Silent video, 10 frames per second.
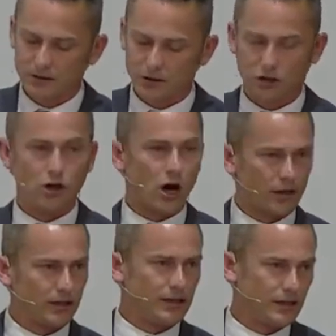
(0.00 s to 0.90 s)
or
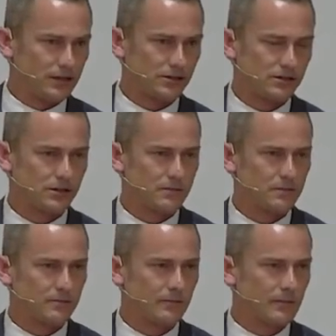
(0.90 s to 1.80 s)
godliness?
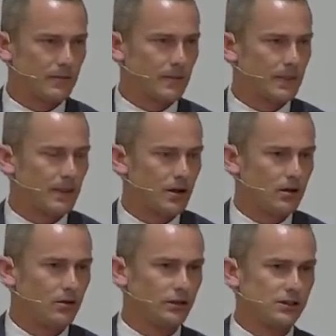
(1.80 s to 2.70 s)

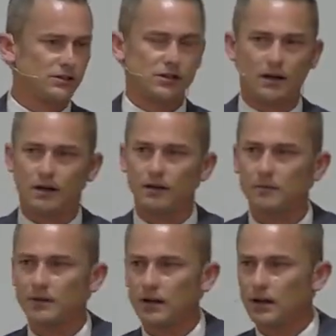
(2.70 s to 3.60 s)
Well, this is a
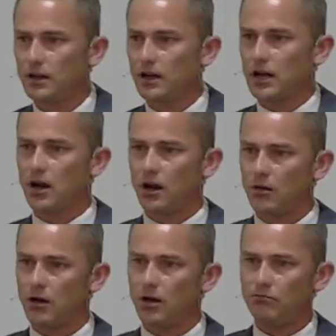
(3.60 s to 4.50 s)

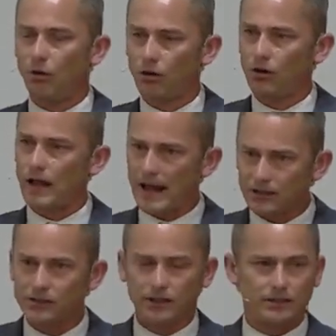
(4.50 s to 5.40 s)
moral
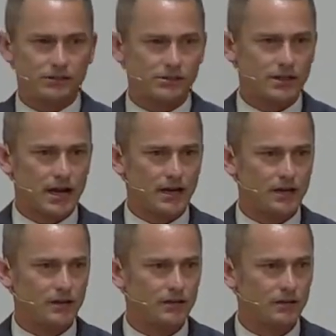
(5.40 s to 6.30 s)
excellence
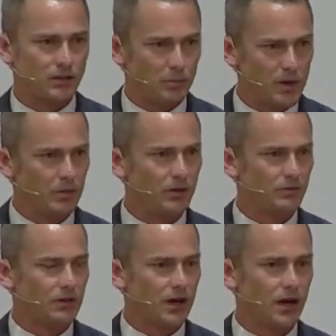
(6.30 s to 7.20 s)
that the people
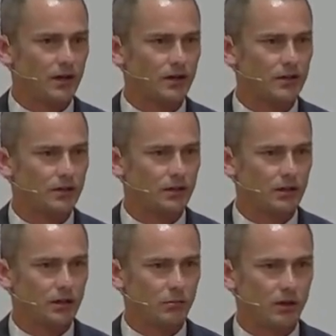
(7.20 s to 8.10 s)
of God
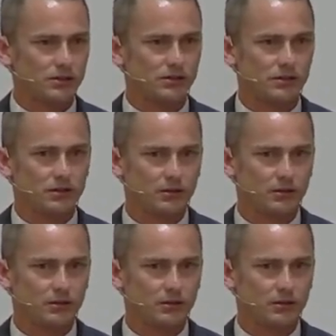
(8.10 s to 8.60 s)
must